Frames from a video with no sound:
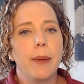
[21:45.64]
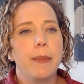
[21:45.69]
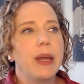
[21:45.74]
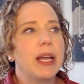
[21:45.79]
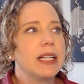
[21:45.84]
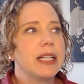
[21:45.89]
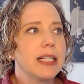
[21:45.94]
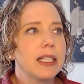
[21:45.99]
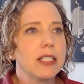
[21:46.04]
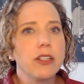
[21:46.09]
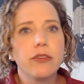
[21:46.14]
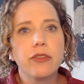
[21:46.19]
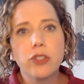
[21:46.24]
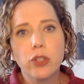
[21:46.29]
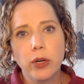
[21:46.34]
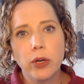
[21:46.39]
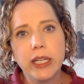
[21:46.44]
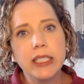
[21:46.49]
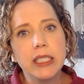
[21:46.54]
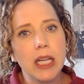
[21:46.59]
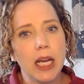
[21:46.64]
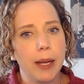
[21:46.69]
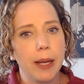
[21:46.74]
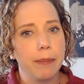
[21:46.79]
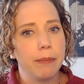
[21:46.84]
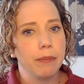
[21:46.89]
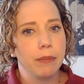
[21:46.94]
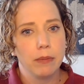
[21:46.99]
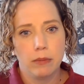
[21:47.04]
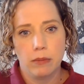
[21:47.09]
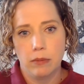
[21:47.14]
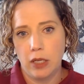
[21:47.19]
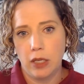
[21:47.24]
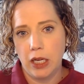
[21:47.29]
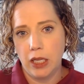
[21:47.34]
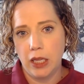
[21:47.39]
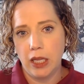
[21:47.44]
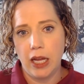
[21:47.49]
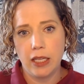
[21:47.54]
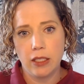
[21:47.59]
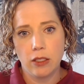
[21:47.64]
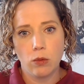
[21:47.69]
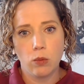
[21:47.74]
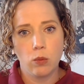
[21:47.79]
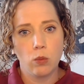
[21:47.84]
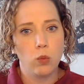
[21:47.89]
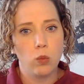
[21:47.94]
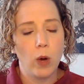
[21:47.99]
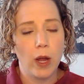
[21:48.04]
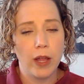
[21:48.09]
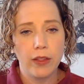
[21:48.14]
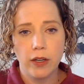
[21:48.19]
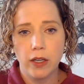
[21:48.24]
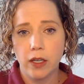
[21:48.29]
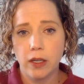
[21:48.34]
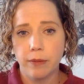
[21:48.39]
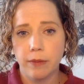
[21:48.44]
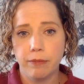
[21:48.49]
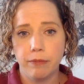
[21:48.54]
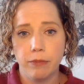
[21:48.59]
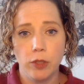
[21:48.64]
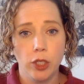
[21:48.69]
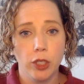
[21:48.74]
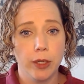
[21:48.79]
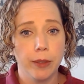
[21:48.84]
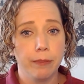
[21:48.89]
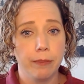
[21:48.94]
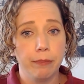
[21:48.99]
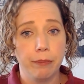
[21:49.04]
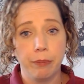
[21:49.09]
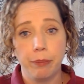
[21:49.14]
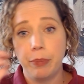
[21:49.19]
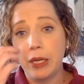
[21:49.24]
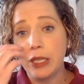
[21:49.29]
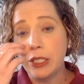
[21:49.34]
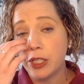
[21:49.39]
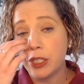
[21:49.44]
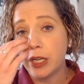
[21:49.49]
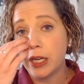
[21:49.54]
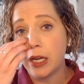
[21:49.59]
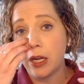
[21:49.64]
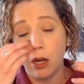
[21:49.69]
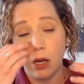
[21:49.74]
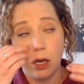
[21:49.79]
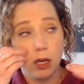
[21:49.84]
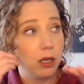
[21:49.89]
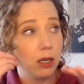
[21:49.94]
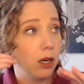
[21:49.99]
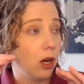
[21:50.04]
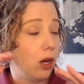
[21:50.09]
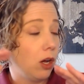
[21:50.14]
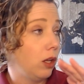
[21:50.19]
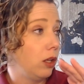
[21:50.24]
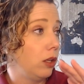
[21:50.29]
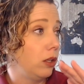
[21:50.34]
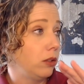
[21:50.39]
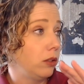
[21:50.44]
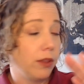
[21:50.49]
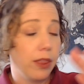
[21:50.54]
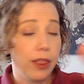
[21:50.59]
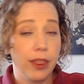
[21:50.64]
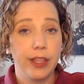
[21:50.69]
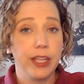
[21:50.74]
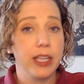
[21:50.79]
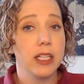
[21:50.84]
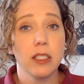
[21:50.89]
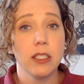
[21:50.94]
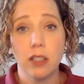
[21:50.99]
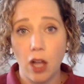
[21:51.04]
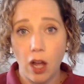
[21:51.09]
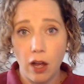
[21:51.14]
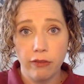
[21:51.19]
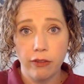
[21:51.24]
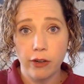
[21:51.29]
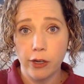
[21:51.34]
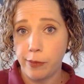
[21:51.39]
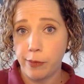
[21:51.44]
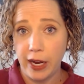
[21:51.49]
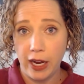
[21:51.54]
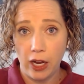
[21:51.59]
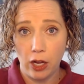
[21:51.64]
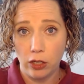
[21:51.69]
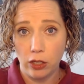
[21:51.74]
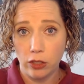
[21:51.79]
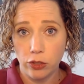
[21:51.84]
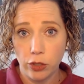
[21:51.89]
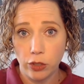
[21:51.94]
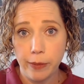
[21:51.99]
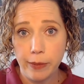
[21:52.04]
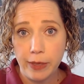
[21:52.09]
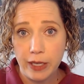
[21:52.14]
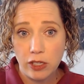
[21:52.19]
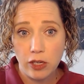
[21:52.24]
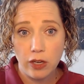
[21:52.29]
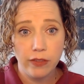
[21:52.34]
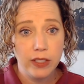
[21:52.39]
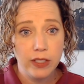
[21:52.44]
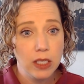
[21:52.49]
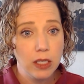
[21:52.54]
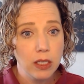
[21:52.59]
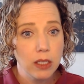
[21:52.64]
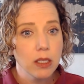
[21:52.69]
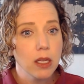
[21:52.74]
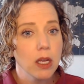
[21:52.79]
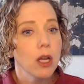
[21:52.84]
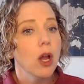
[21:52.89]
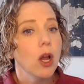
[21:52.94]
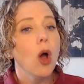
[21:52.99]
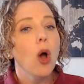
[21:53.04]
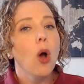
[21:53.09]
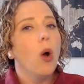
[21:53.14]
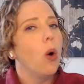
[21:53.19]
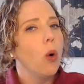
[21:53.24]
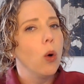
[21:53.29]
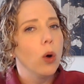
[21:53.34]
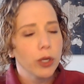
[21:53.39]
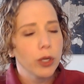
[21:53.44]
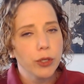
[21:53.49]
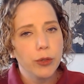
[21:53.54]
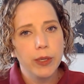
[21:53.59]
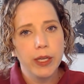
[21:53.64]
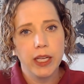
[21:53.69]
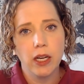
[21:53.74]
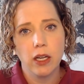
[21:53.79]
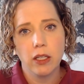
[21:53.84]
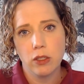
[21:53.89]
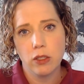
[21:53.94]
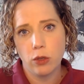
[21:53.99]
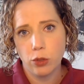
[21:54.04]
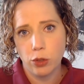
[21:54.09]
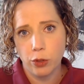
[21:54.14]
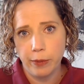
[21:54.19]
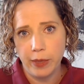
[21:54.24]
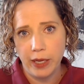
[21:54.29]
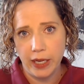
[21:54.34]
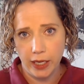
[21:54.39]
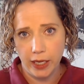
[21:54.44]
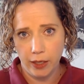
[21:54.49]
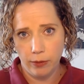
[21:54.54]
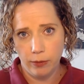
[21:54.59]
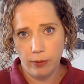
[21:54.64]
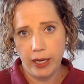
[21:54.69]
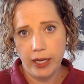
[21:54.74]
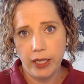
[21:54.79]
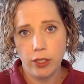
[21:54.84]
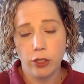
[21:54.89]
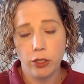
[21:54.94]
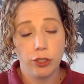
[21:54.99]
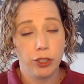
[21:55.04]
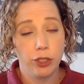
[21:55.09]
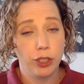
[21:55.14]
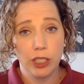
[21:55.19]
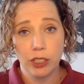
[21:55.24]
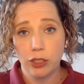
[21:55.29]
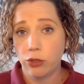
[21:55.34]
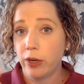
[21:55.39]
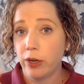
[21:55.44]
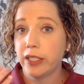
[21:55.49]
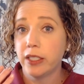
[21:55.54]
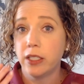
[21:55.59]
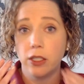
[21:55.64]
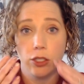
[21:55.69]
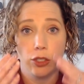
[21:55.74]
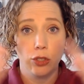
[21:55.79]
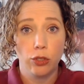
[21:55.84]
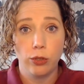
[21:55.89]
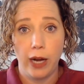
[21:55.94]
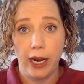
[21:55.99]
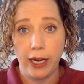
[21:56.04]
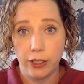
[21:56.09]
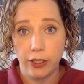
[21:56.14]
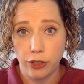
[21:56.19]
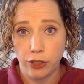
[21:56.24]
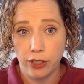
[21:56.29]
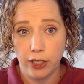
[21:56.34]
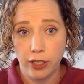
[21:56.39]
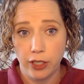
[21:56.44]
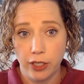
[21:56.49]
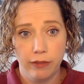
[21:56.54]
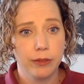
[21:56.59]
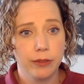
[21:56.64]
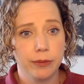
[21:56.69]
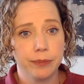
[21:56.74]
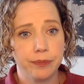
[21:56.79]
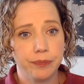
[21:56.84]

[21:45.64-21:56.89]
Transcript: Excessive screen time. And that's whether you're binging on all things offered by all streaming services or doing it on social media, right? You're just trying to distract yourself.